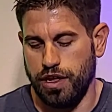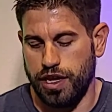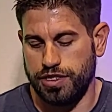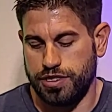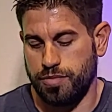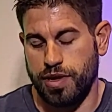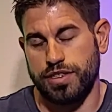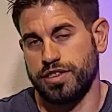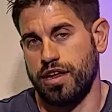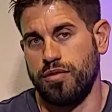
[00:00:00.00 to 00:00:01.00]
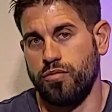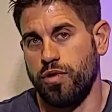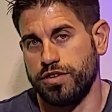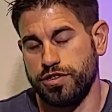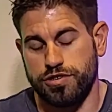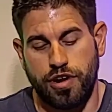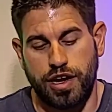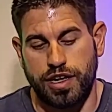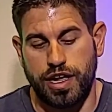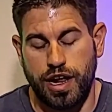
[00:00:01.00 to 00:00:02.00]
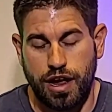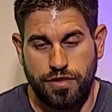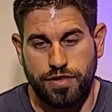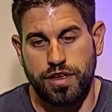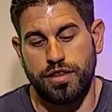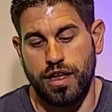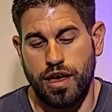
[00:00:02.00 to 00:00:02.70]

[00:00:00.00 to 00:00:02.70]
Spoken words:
It just depends on what you're trying to get out of it.